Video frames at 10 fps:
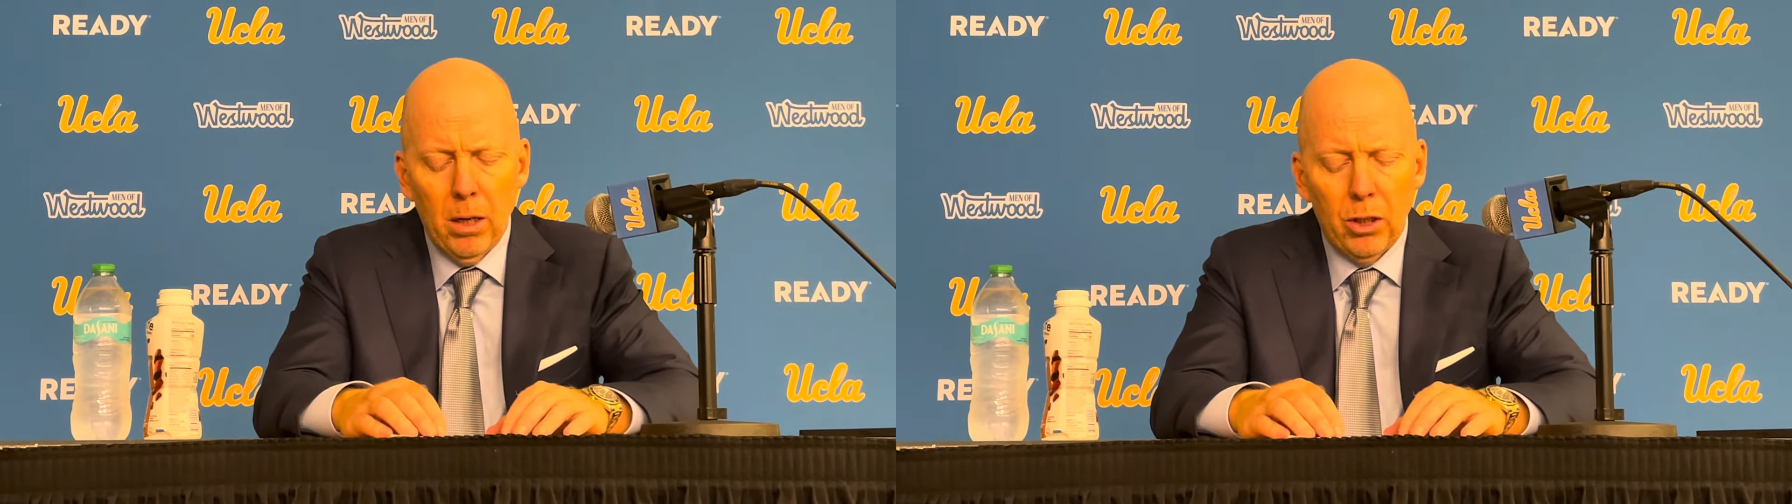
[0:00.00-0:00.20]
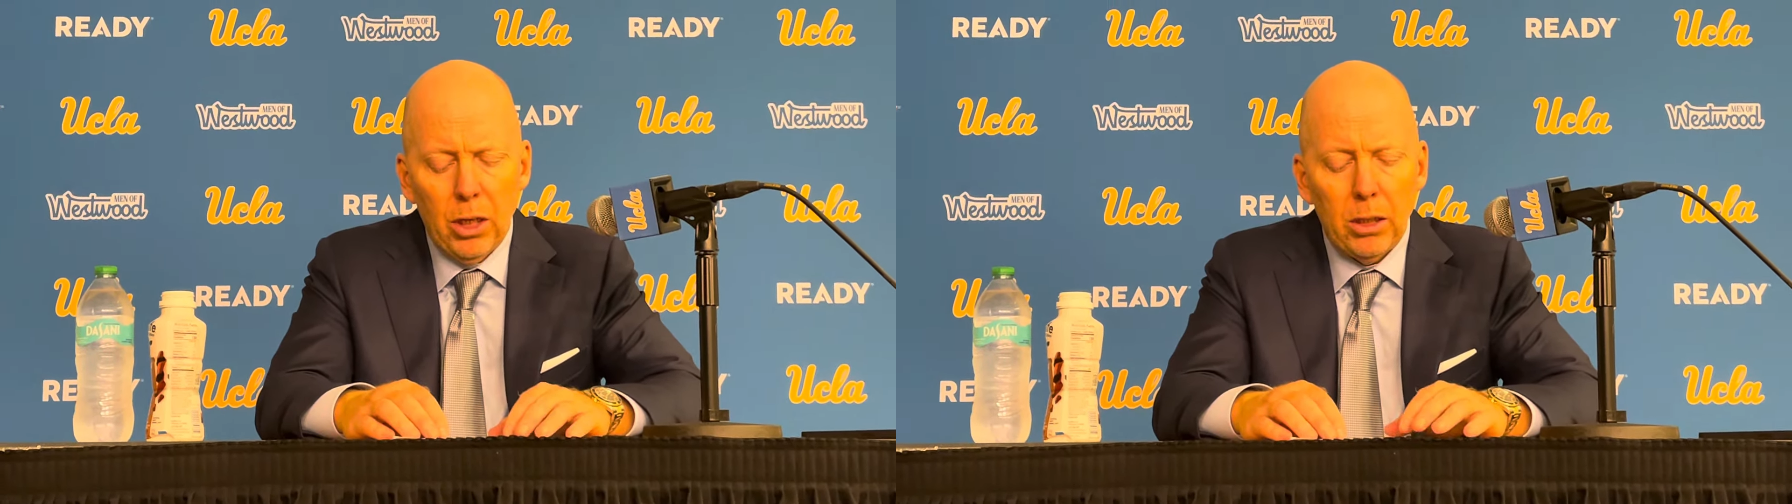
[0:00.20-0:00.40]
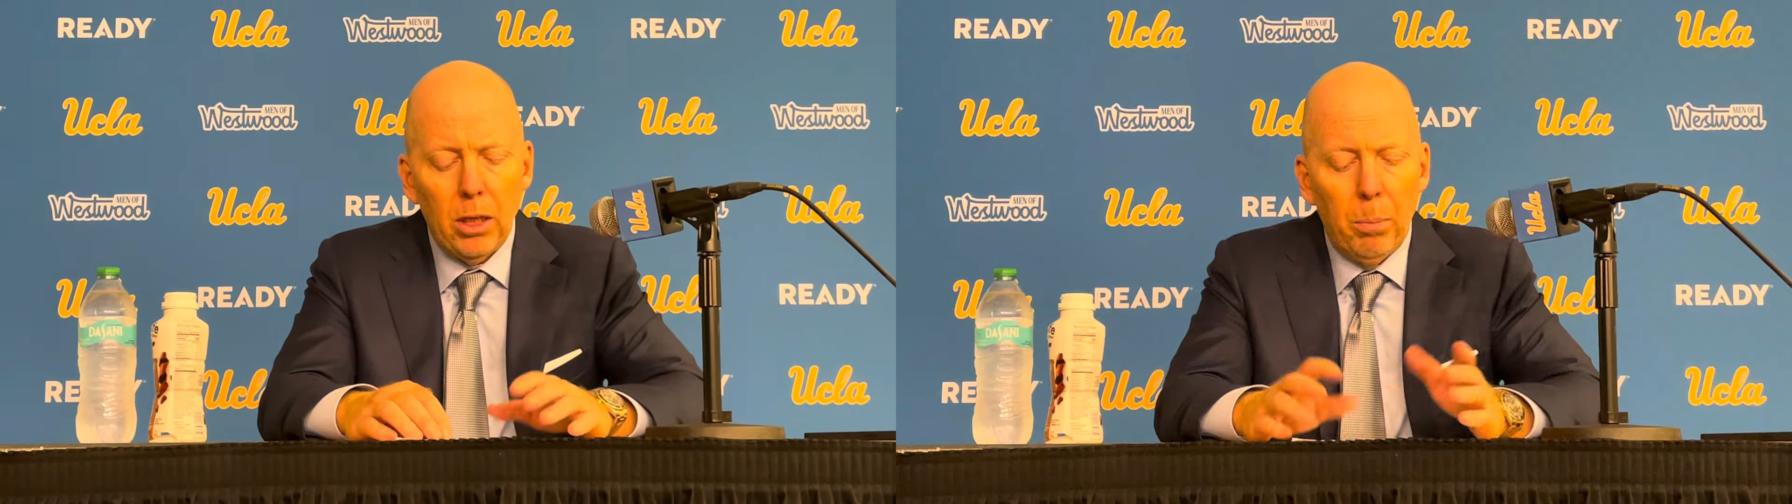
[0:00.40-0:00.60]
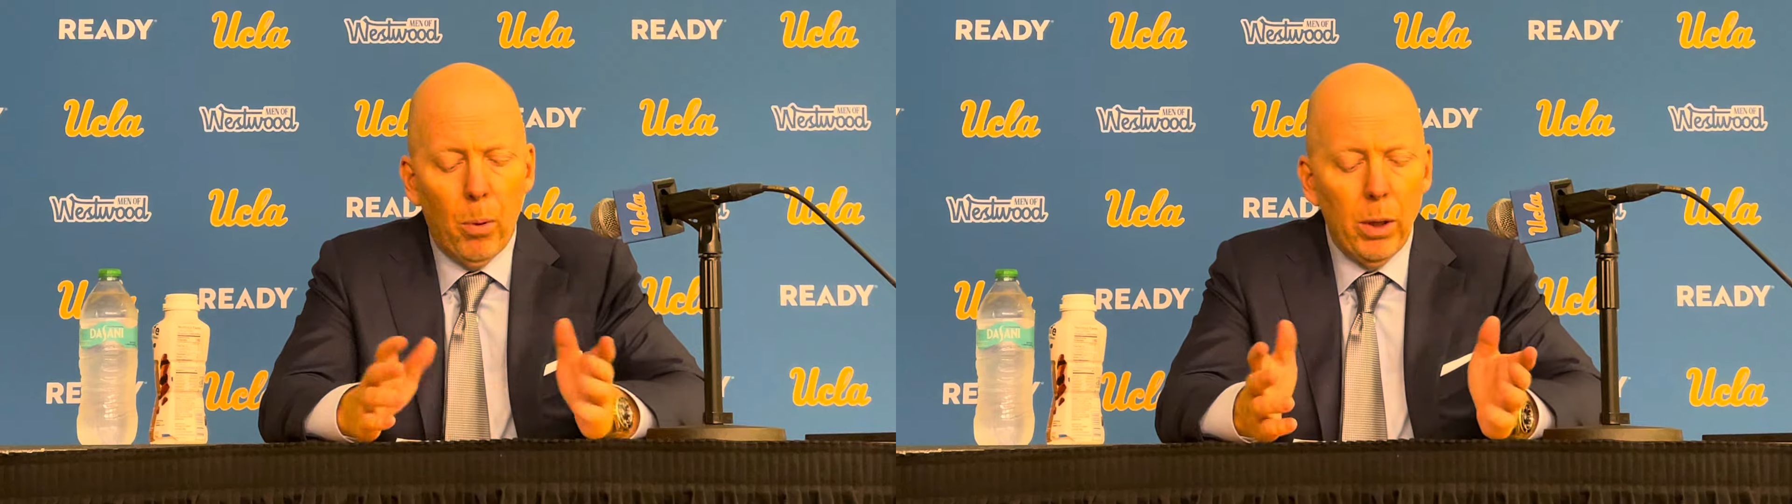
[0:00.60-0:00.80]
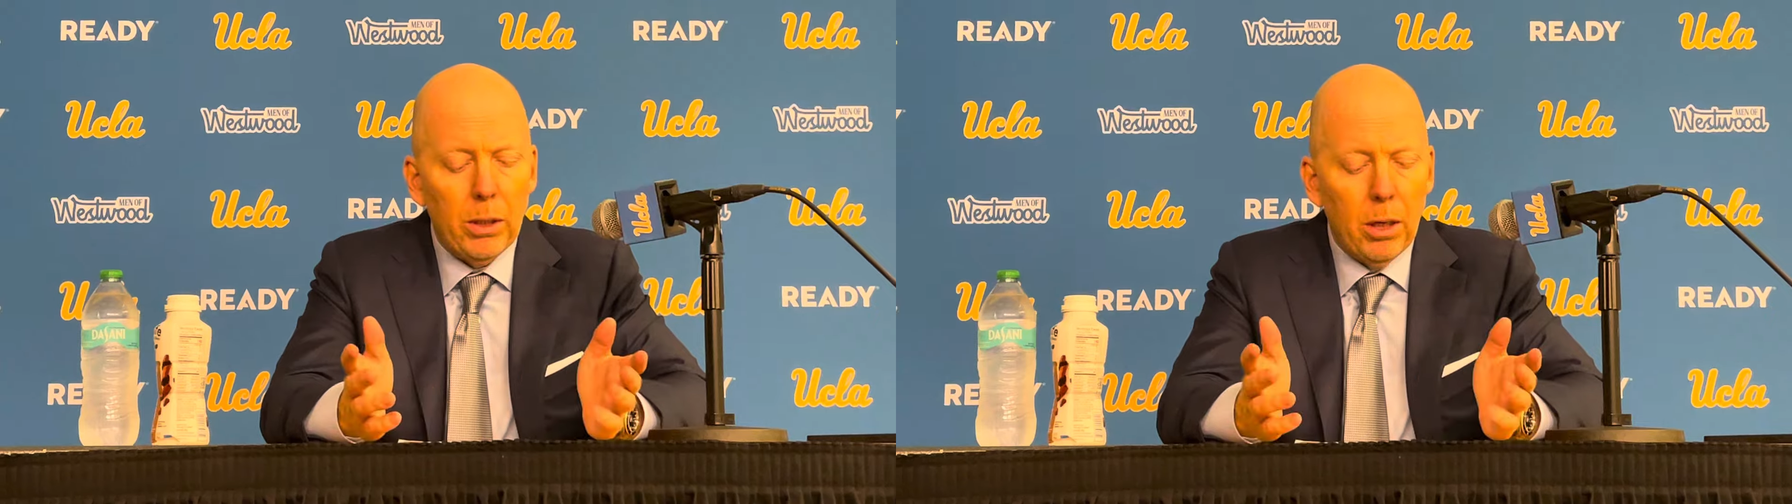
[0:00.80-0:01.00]
60
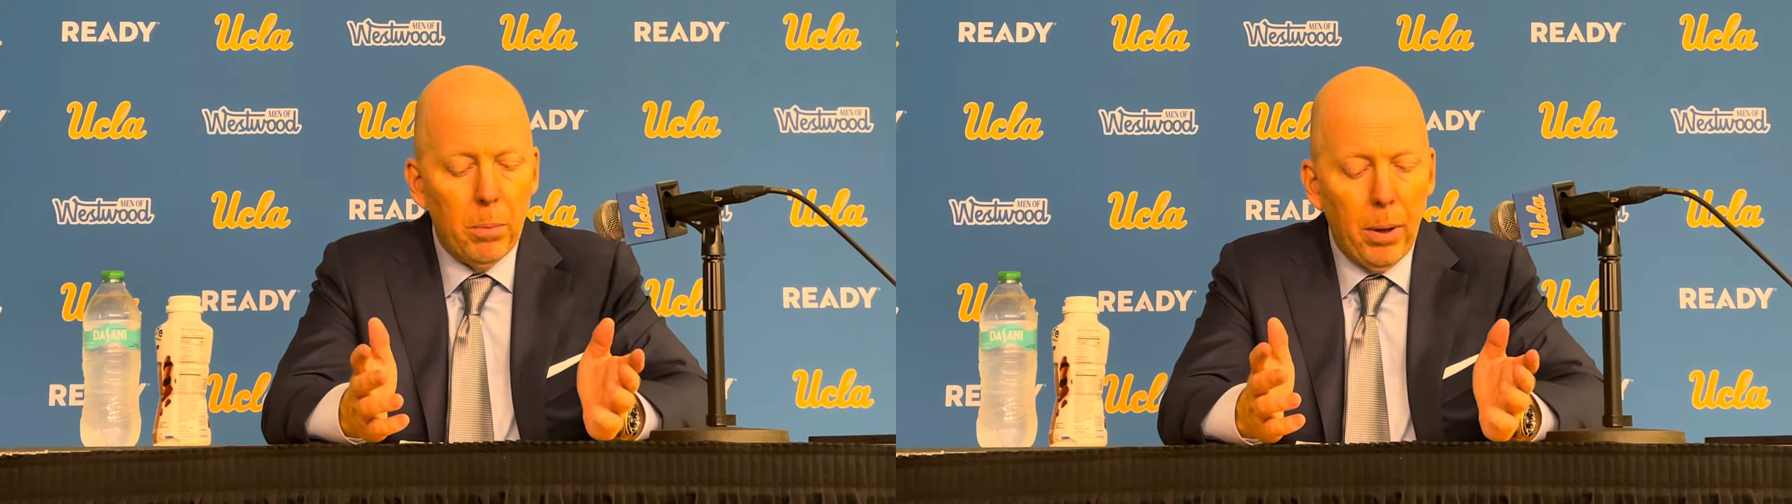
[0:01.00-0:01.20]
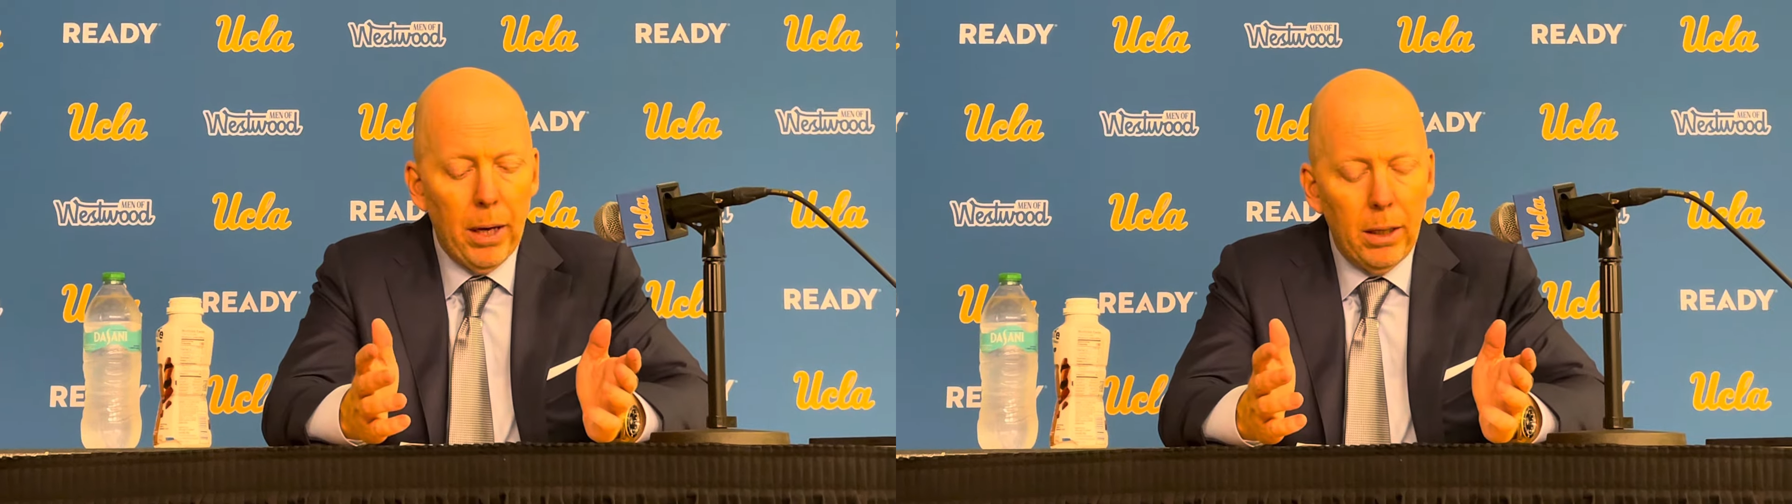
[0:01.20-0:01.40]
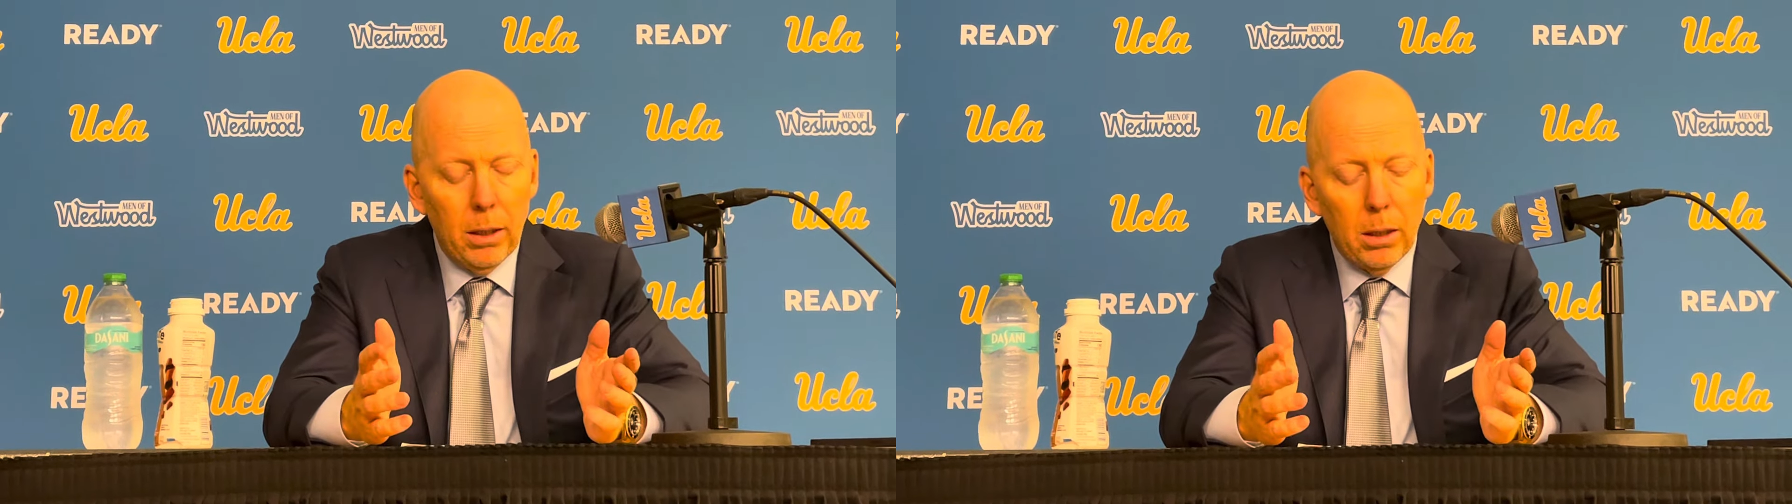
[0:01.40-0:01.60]
points in the paint,